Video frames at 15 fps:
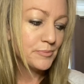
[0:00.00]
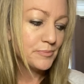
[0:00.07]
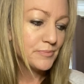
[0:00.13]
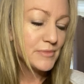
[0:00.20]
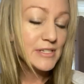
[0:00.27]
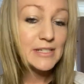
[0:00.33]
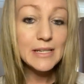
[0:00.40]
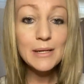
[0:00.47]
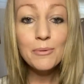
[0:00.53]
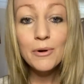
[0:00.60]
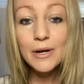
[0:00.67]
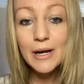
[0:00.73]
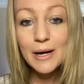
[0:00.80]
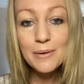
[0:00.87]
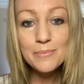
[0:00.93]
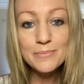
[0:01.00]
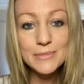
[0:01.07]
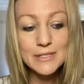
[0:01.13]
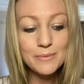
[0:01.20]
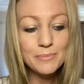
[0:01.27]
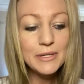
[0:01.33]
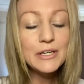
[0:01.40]
see what
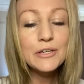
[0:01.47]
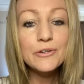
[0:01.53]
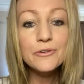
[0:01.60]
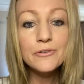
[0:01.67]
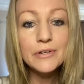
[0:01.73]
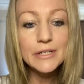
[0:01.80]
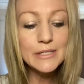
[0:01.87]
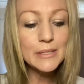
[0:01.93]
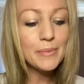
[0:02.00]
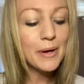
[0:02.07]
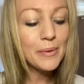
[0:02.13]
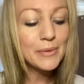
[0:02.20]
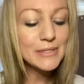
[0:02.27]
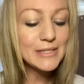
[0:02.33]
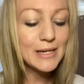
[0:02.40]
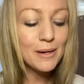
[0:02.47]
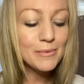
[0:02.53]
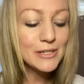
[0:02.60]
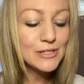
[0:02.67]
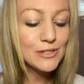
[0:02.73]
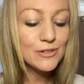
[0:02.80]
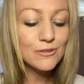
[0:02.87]
comes. Be curious about what's coming
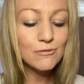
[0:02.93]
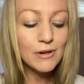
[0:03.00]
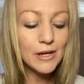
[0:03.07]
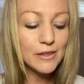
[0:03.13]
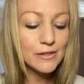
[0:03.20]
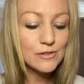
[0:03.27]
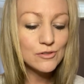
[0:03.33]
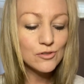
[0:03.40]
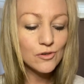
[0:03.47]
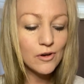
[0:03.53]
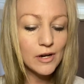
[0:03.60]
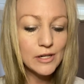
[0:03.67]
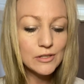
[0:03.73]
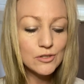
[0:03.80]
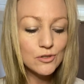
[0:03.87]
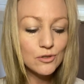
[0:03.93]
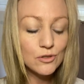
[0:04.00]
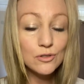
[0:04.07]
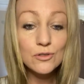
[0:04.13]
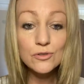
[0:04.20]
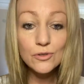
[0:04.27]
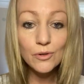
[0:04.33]
to you rather than trying to
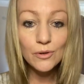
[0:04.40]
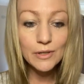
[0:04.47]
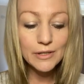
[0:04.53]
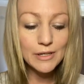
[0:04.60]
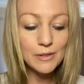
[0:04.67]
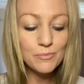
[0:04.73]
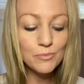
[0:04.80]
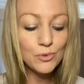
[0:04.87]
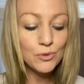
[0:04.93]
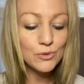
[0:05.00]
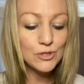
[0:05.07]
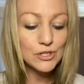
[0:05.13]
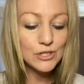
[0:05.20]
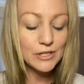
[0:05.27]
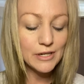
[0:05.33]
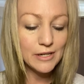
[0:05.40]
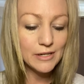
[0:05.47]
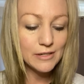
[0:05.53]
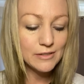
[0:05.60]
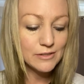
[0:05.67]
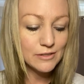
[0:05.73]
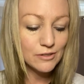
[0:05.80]
control it and push
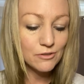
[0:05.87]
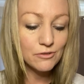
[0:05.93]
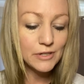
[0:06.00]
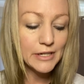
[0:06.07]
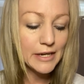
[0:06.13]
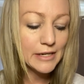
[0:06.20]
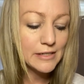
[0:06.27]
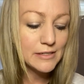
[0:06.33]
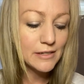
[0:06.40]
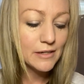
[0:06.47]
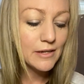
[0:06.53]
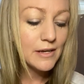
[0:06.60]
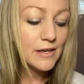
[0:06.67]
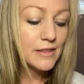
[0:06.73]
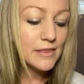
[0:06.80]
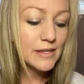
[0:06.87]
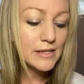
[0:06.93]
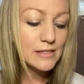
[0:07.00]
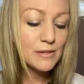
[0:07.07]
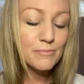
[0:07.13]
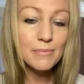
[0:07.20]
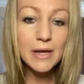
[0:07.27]
and create things
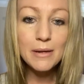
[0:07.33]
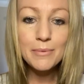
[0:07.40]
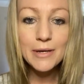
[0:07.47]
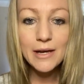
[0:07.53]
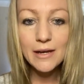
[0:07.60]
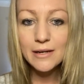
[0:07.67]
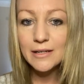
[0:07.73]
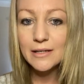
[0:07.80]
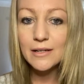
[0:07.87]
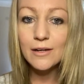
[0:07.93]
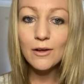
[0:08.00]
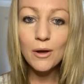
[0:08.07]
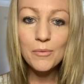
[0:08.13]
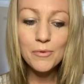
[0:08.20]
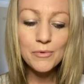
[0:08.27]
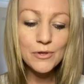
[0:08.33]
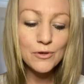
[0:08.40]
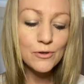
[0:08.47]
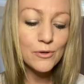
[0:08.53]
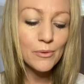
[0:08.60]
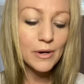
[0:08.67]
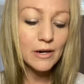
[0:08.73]
that maybe aren't in alignment with who
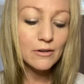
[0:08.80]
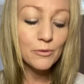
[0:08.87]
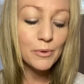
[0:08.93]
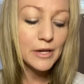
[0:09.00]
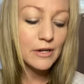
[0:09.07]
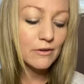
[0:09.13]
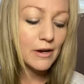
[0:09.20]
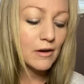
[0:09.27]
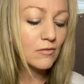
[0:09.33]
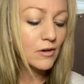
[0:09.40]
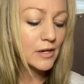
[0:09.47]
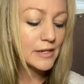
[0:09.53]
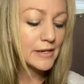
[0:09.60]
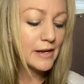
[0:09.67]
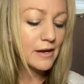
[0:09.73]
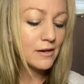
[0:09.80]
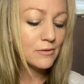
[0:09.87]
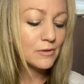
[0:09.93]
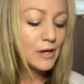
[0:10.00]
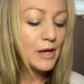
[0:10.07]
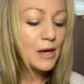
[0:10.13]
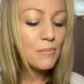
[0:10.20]
you are or where you're at right now,
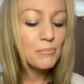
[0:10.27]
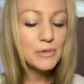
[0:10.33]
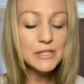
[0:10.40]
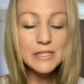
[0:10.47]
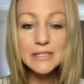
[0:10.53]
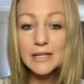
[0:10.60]
but just